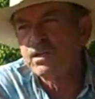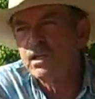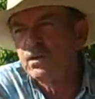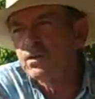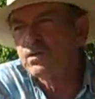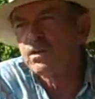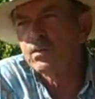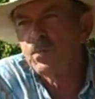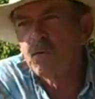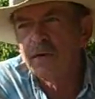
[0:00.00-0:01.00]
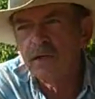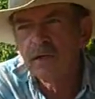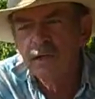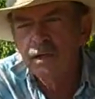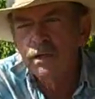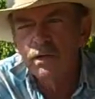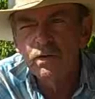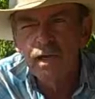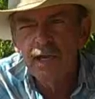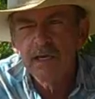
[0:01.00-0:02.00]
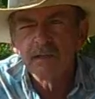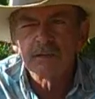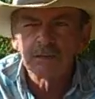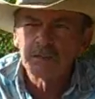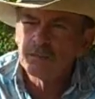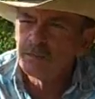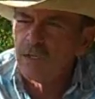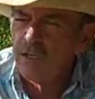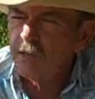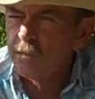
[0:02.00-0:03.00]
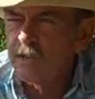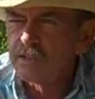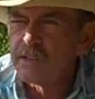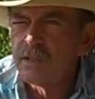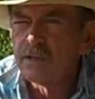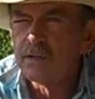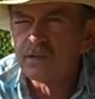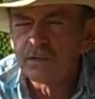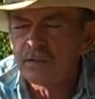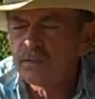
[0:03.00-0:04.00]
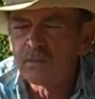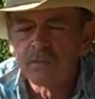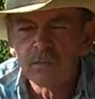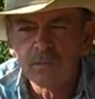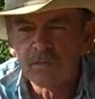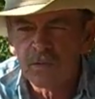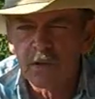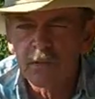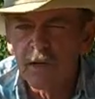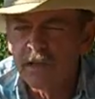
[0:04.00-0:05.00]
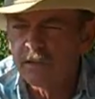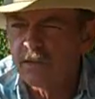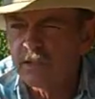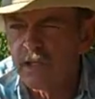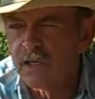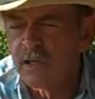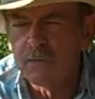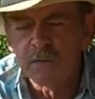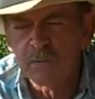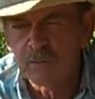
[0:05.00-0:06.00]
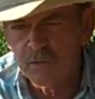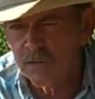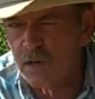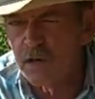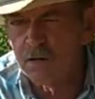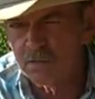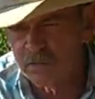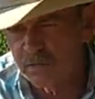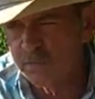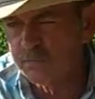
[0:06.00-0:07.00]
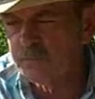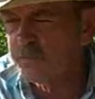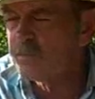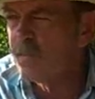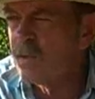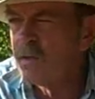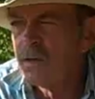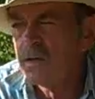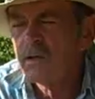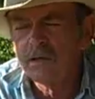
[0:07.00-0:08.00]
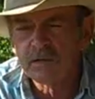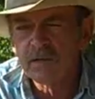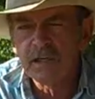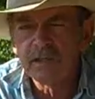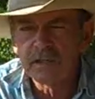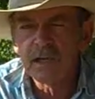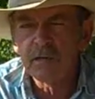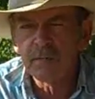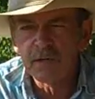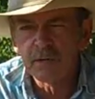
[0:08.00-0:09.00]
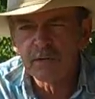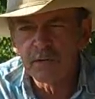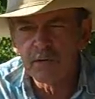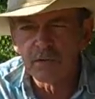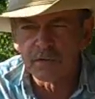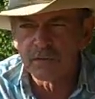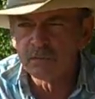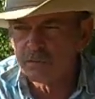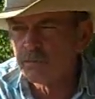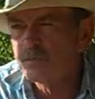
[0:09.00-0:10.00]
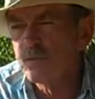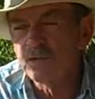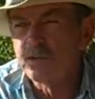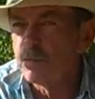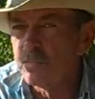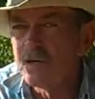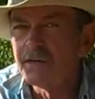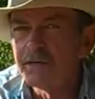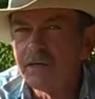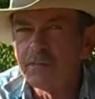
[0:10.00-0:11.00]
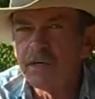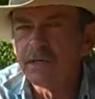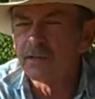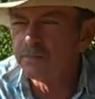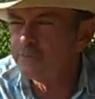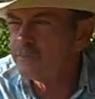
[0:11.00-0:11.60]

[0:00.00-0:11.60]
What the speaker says: see you're to the point you can't, hell, best thing to do is turn around just like I would with dogs. Just chase the damn bear with the horse, because you're bigger than that bear.